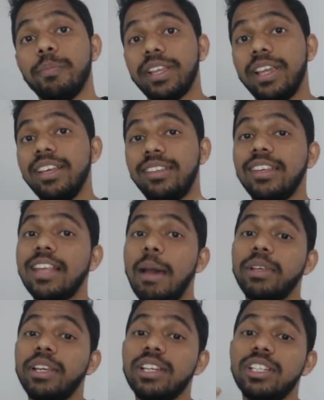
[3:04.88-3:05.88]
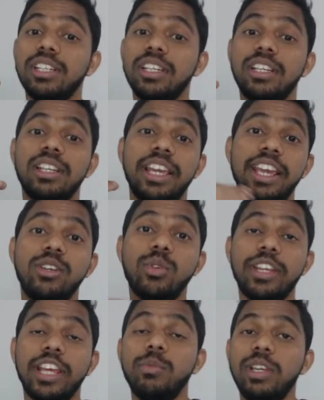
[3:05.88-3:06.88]
acs application 8 to
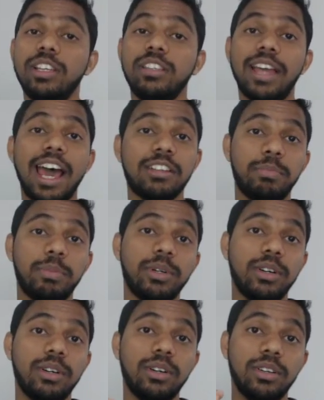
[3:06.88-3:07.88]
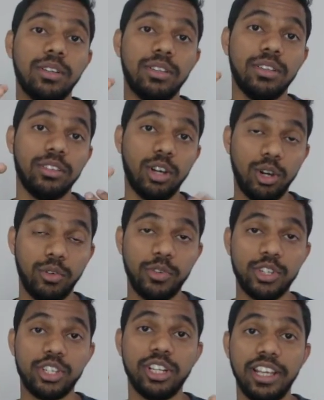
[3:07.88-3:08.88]
10 weeks as per the
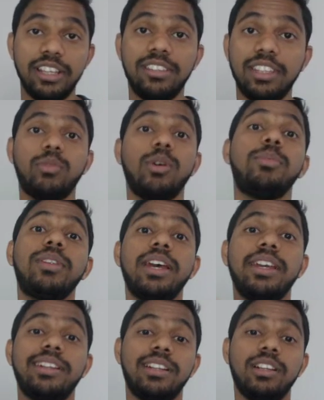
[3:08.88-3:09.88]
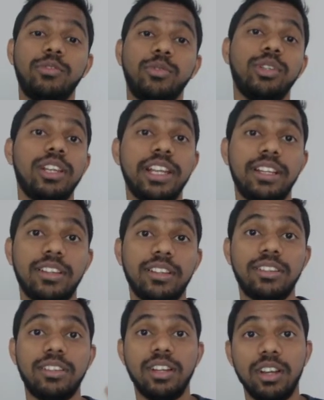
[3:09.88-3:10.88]
official acs website for the
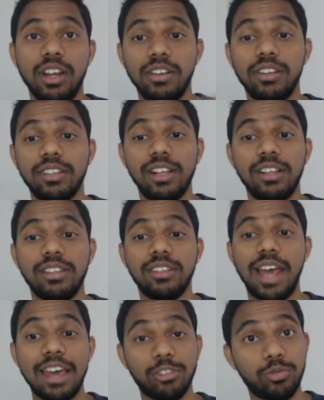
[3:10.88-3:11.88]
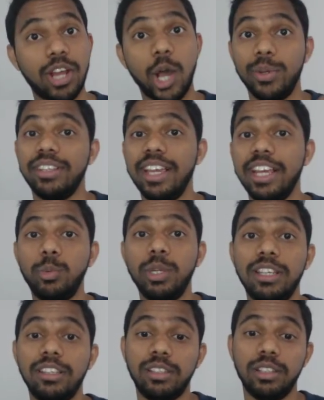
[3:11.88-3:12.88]
latest results as of now it's 8
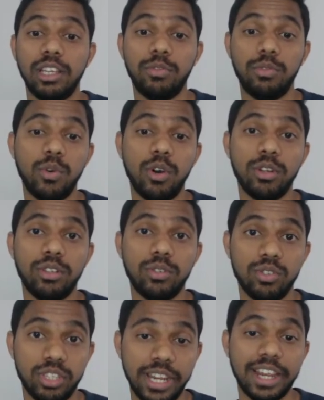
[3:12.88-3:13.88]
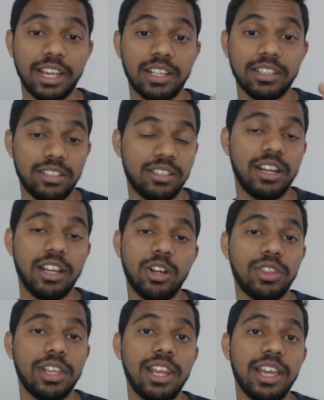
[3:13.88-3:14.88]
weeks if you want to check just click
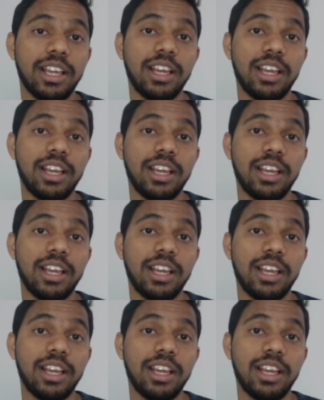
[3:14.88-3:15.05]
on the link